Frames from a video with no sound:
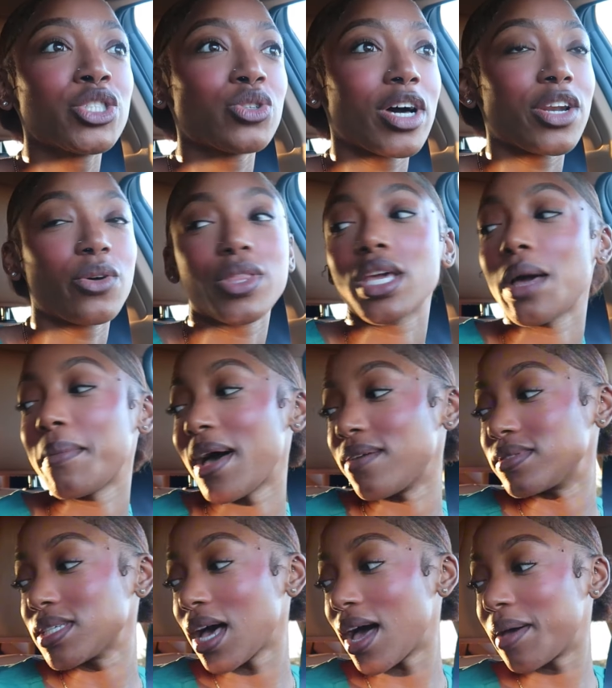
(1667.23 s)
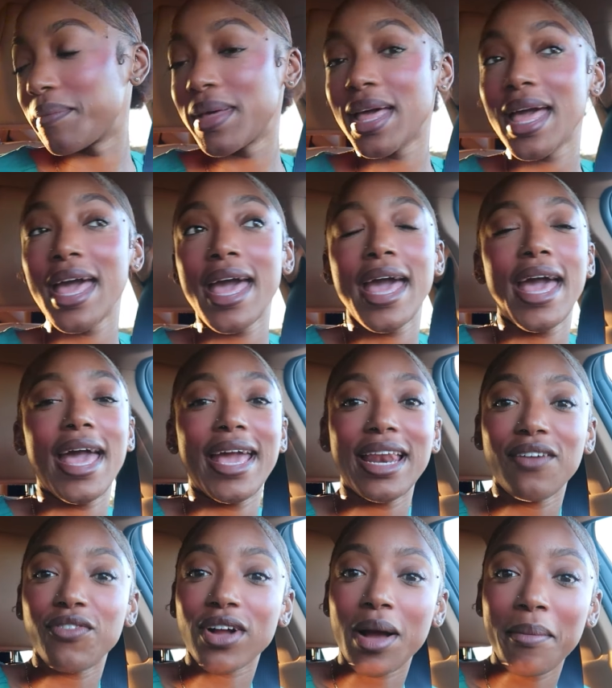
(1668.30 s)
so I don't think I'm gonna have time.
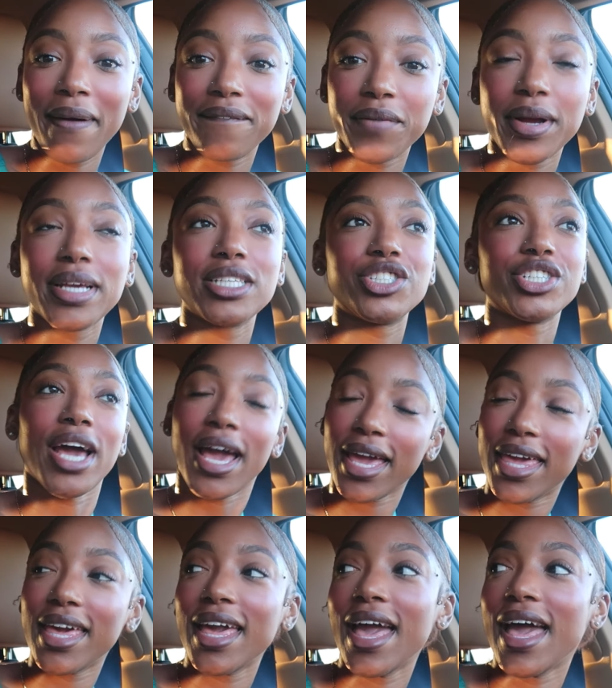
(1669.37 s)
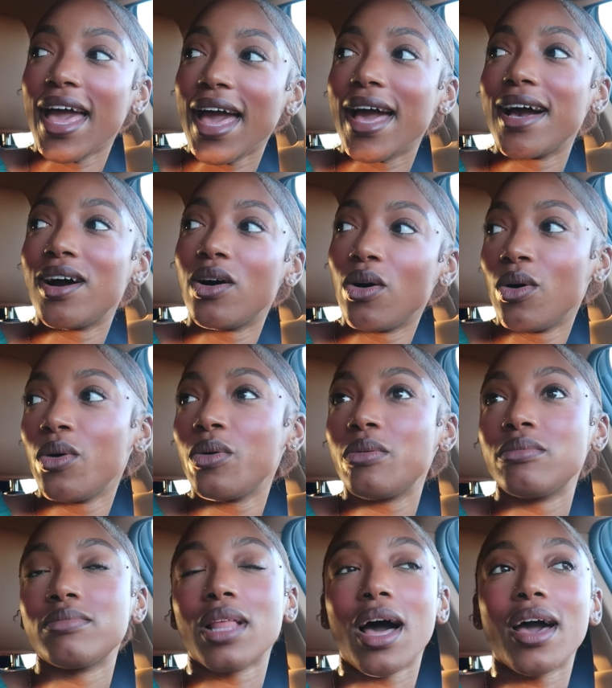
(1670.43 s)
And I forgot my freaking jacket at
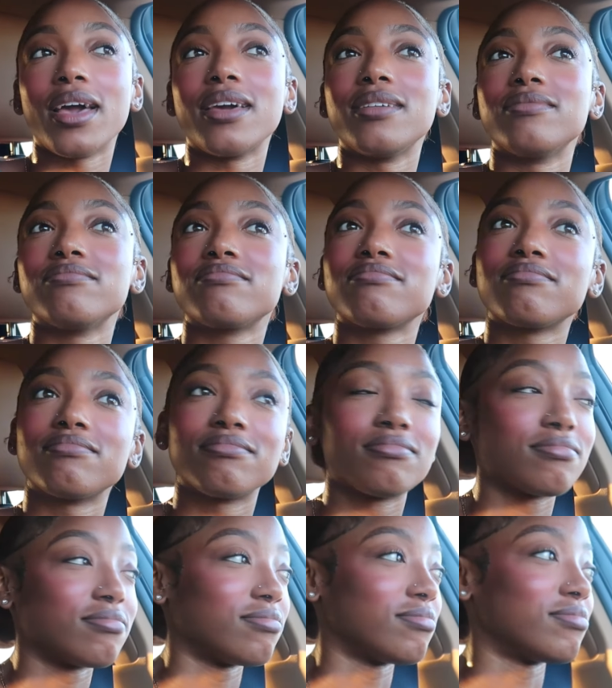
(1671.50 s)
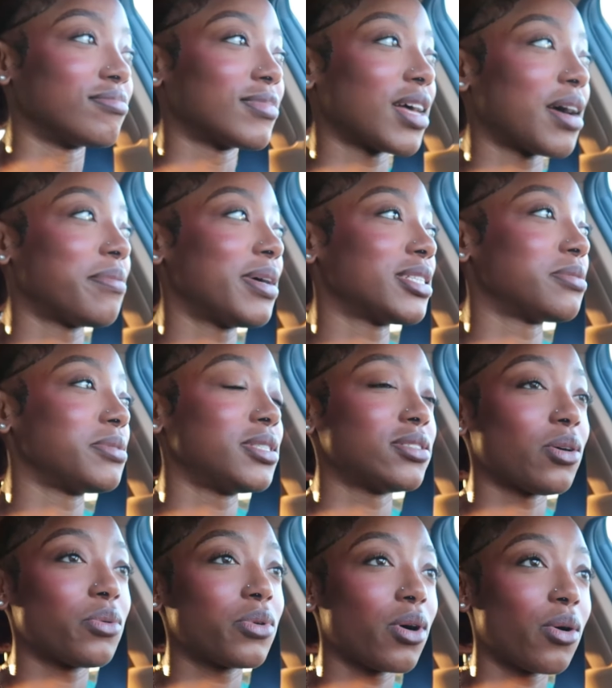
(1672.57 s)
home. Like I'm about to be
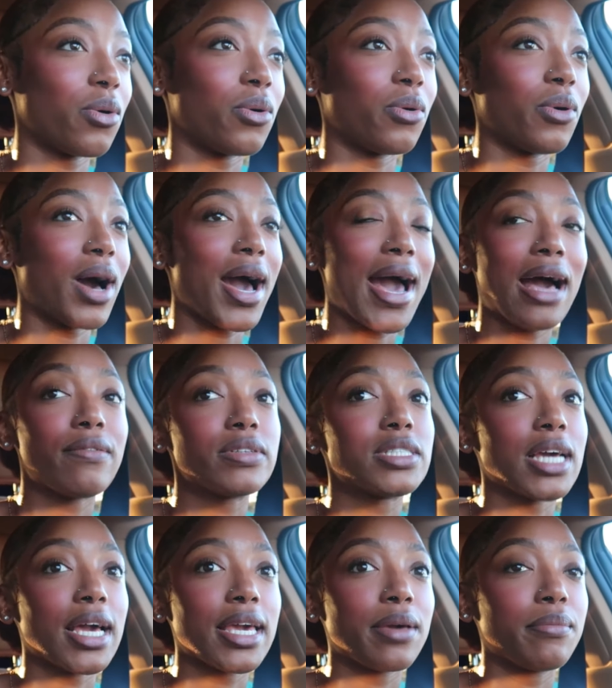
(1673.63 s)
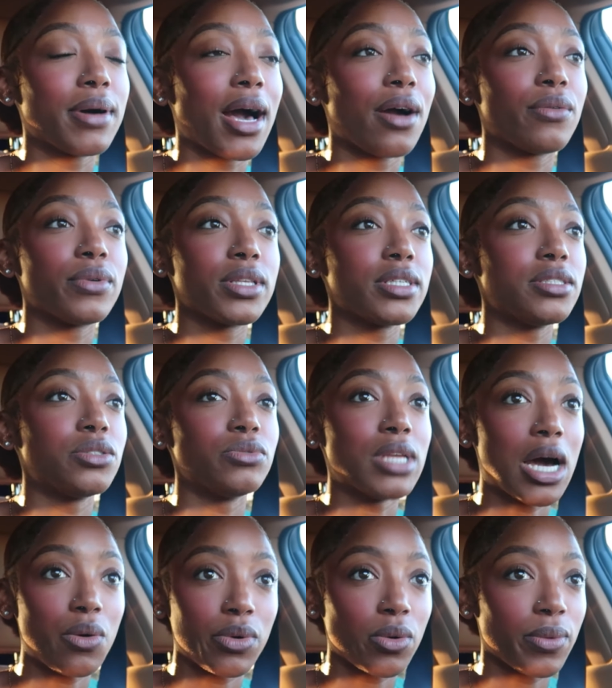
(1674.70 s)
so cold. I have a jacket, but I really do
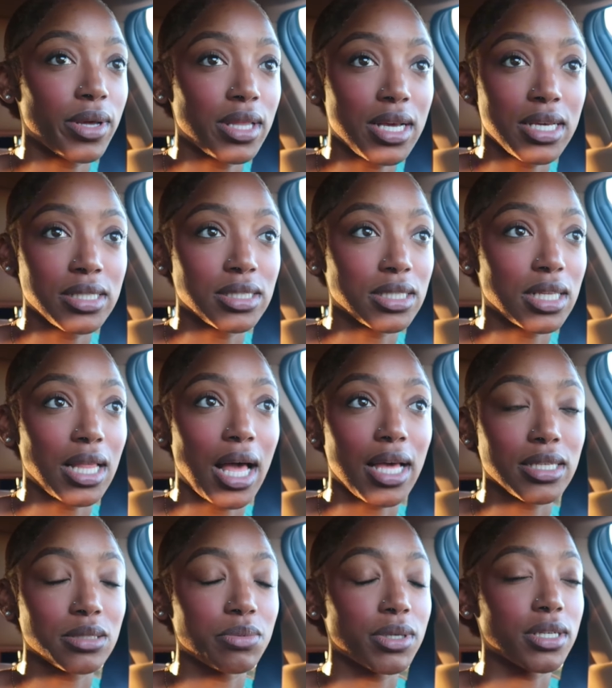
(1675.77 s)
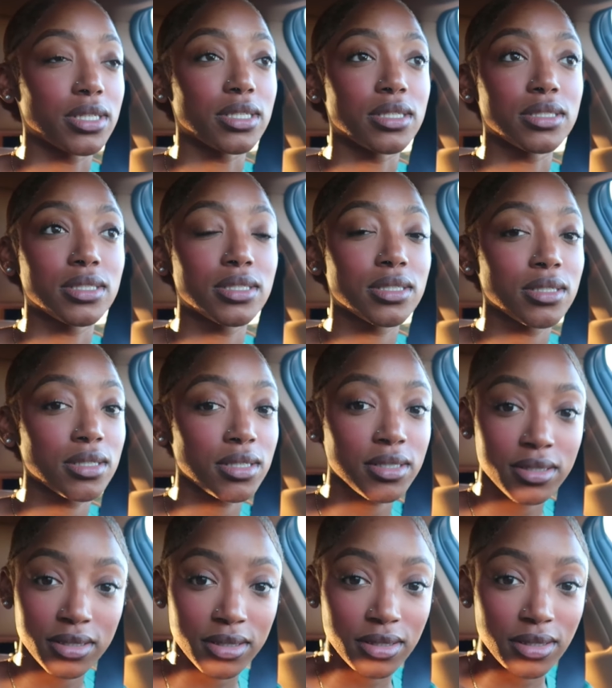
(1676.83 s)
not want to wear that into class because
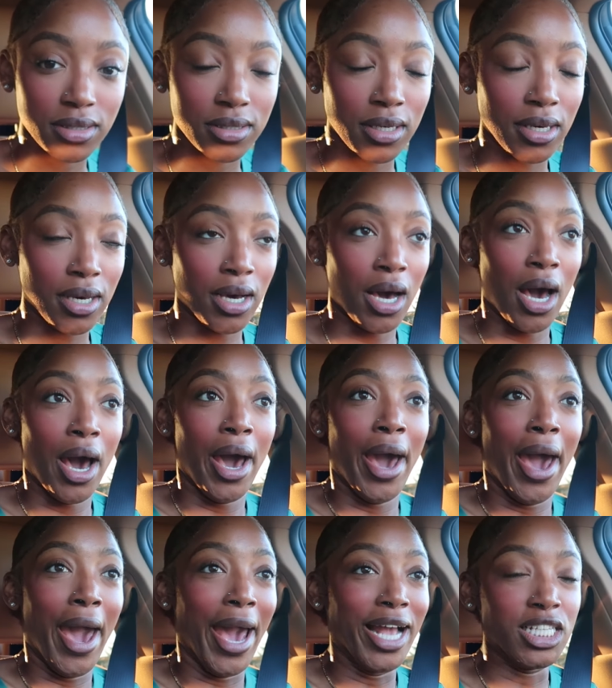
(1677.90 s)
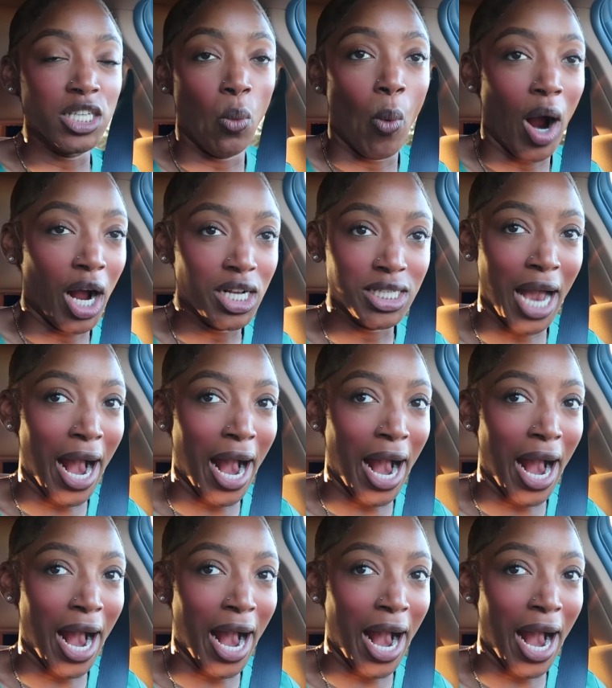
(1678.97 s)
it's a work